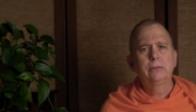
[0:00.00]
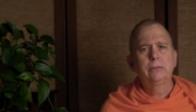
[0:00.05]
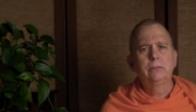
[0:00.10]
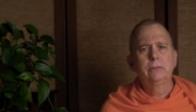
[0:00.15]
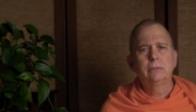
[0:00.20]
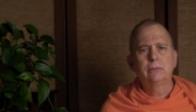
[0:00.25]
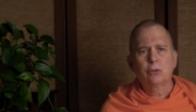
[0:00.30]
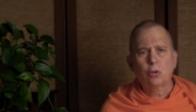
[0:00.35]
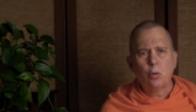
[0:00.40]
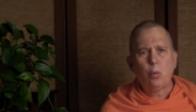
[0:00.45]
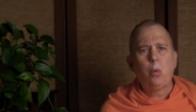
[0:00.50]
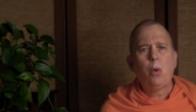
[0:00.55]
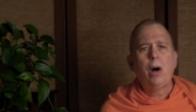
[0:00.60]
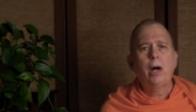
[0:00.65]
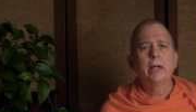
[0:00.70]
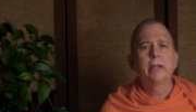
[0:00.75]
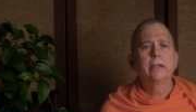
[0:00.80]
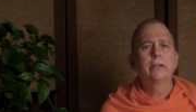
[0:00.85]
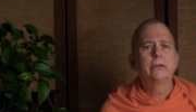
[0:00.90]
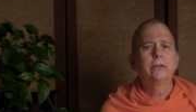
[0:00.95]
to
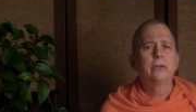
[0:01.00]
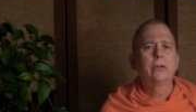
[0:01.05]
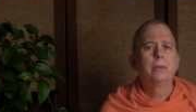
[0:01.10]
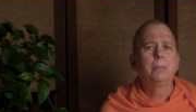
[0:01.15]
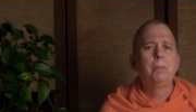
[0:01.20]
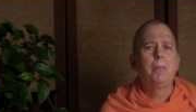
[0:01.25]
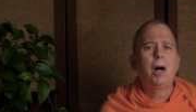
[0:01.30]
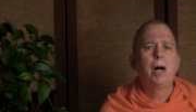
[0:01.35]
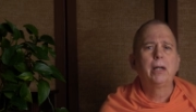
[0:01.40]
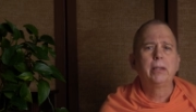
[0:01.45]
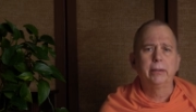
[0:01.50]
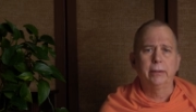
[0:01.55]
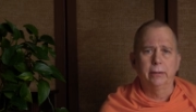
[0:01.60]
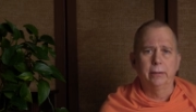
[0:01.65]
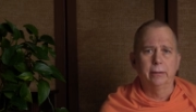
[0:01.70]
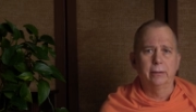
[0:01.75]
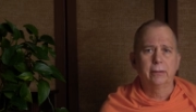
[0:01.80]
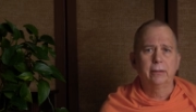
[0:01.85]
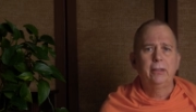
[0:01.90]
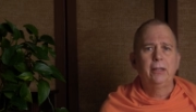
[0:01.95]
quiet your
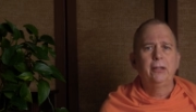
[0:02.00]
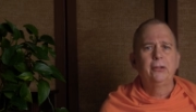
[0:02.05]
mind